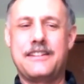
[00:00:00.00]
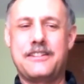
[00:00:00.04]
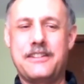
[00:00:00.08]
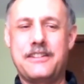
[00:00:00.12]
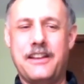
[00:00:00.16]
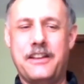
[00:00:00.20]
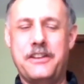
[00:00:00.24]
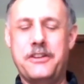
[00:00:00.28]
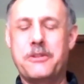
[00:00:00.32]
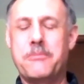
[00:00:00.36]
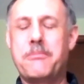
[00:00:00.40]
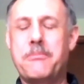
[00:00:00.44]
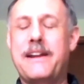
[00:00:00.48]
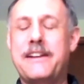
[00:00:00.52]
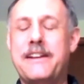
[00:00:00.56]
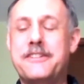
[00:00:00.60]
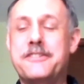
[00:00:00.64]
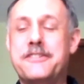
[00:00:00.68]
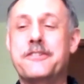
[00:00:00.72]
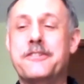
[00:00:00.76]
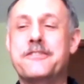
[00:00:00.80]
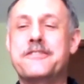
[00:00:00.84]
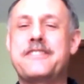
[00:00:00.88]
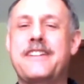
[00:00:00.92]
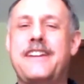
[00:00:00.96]
nearby
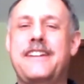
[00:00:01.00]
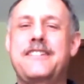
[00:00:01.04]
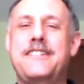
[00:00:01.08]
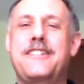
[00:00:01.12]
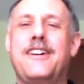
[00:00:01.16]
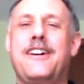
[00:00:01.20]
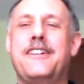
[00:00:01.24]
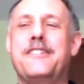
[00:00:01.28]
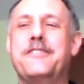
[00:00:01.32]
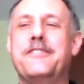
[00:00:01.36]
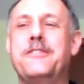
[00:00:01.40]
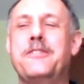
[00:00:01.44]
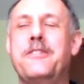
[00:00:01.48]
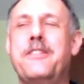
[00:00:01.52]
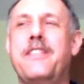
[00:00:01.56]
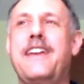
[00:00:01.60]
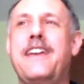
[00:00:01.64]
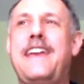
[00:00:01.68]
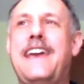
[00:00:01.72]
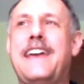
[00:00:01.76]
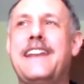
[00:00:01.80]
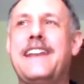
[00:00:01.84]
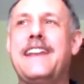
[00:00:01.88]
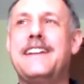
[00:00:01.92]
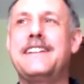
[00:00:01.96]
church I'd gone to. They
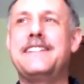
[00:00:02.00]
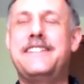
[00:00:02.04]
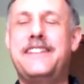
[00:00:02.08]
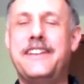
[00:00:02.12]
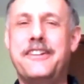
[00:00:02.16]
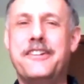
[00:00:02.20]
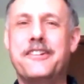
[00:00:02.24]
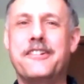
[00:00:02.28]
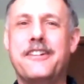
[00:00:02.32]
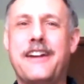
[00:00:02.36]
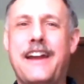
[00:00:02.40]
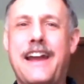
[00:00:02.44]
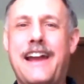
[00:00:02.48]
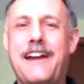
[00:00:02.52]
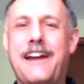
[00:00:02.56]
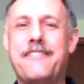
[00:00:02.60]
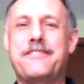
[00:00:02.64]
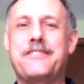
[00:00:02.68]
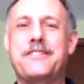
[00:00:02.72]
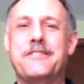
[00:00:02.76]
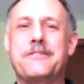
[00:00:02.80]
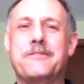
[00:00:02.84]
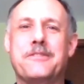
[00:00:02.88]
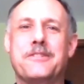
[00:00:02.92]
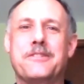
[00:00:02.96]
had a dinner
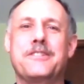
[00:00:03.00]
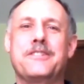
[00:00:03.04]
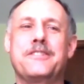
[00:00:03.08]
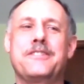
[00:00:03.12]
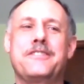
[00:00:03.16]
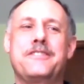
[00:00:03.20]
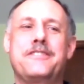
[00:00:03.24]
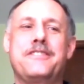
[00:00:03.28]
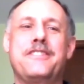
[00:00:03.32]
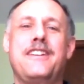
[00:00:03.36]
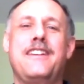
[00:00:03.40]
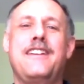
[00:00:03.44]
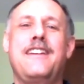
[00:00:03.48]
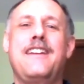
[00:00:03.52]
afterwards,